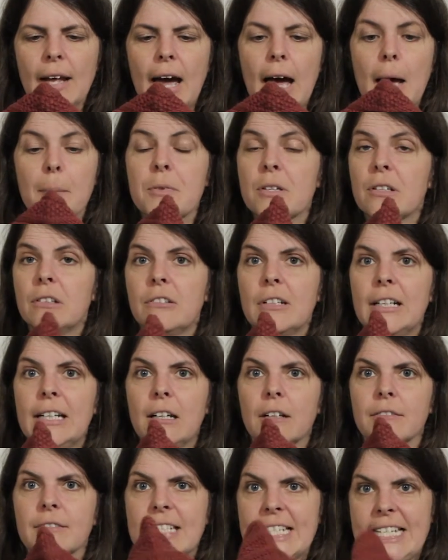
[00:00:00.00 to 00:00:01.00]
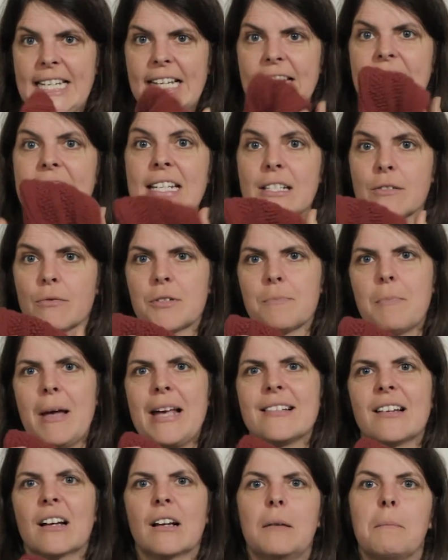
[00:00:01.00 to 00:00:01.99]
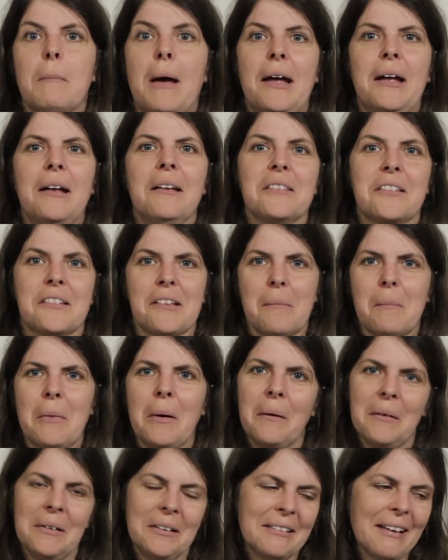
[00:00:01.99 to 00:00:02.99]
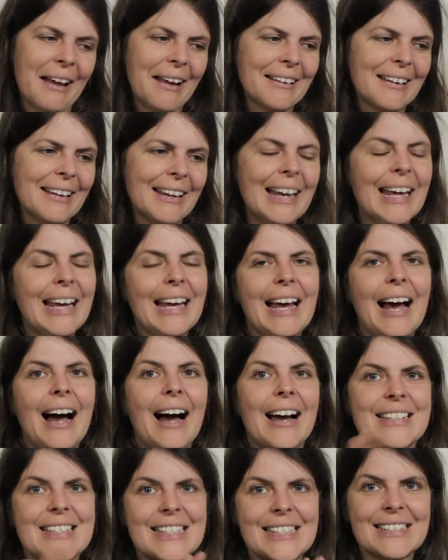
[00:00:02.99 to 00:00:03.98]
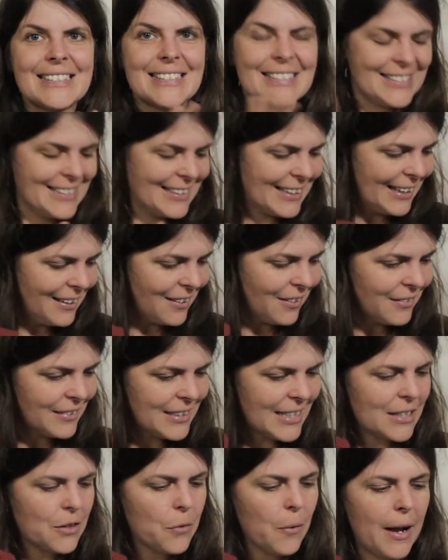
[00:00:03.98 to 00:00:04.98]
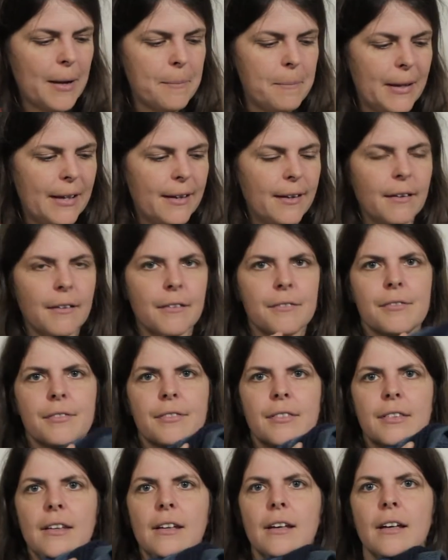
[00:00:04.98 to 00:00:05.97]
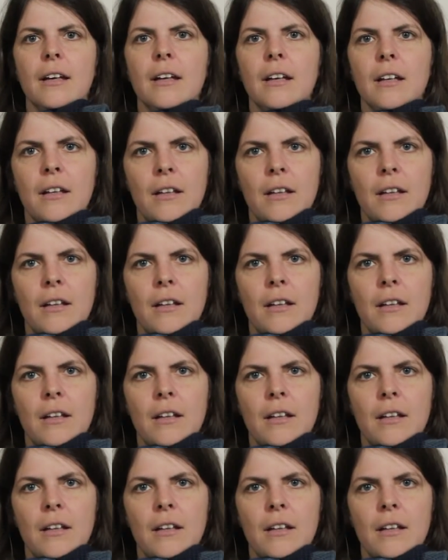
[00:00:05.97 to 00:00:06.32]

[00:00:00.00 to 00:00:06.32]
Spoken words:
Absolutely love knitting. This was basically my summer holiday knit. I did, you know, knit quite a bit of the